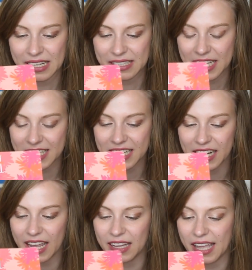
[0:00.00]
It is easy
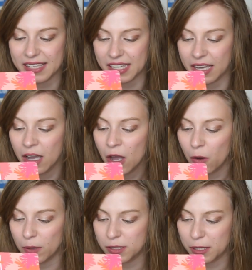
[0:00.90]
to get lazy
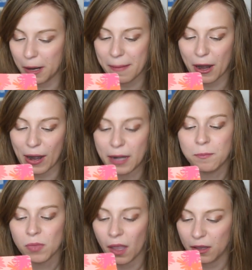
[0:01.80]
once you are
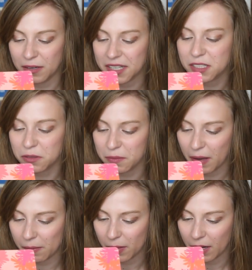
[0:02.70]
married. You need to
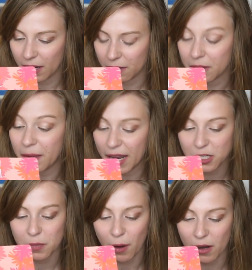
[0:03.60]

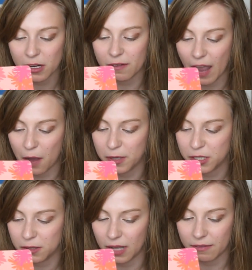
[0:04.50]
remind your partner of how
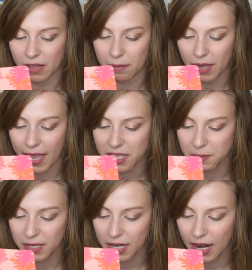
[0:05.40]
much you love them. My
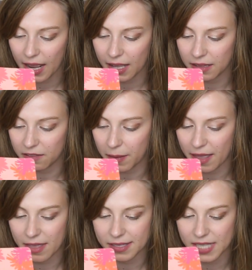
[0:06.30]
husband and I live
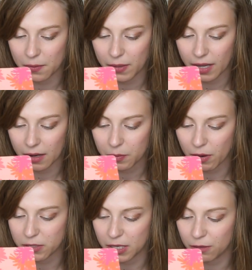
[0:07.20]
by this, and we are
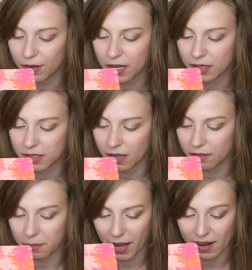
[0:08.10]
approaching 3 years
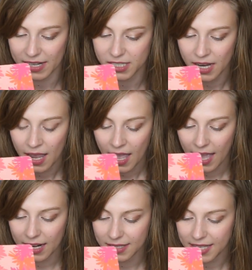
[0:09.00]
of marriage
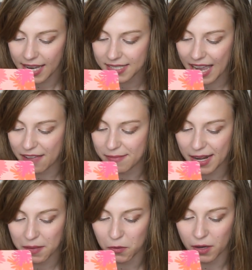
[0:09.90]
and intend to have
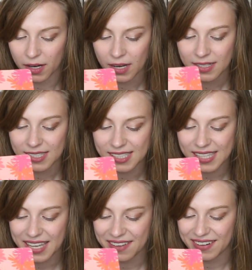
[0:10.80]
many more,
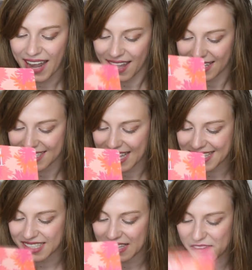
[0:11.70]
just like you and Alex.
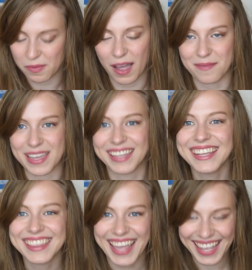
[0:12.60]
Lots of love, Bobby."
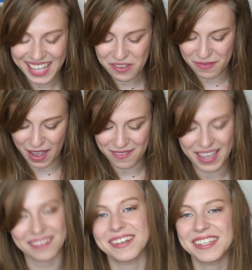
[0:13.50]
Thank you,
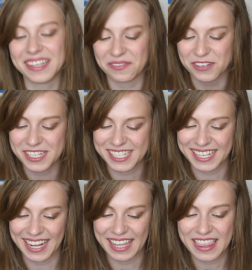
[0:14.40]
Bobby. I really
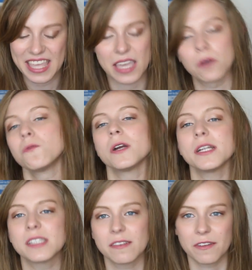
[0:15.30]
appreciate the
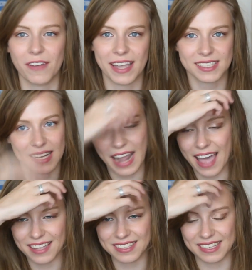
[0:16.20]
words of advice. And
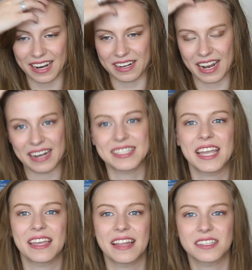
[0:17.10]
Alex and I are kind of
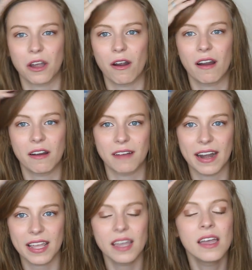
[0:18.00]
taking that to heart
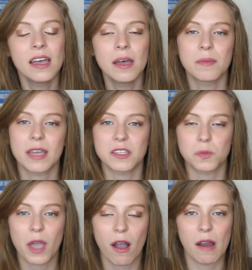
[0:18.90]
already
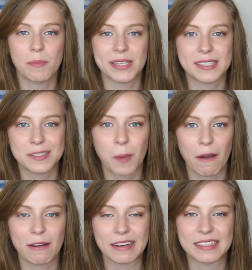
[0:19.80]
because we are business
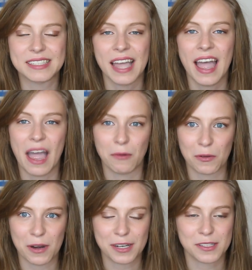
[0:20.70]
partners and
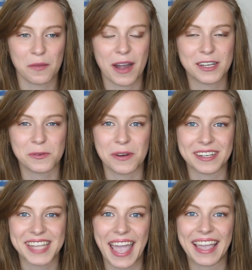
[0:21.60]
we work so much.
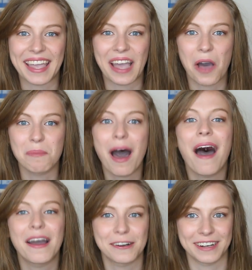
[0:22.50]
We're taking a
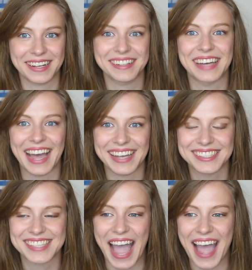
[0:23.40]
pottery
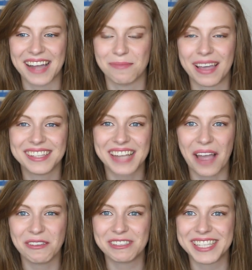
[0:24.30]
class. And by the
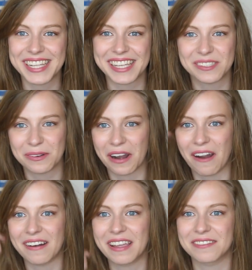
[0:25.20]
time you see this, we
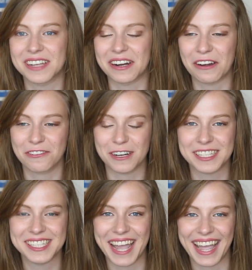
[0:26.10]
already have done our
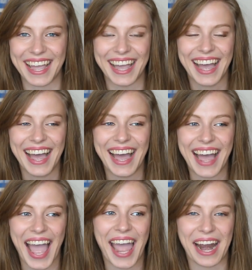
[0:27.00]
first day.
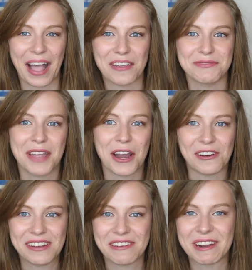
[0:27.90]
And I am
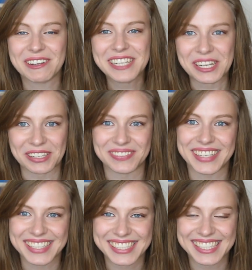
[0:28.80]
very, very
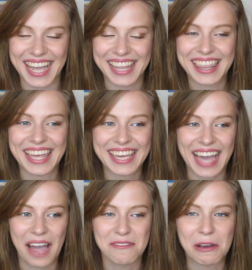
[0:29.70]
nervous. I
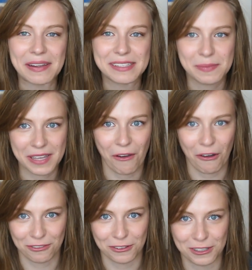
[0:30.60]
think I'm going to be
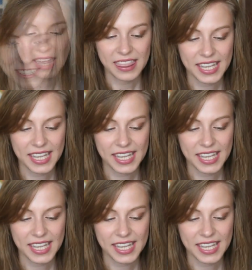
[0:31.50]
awful.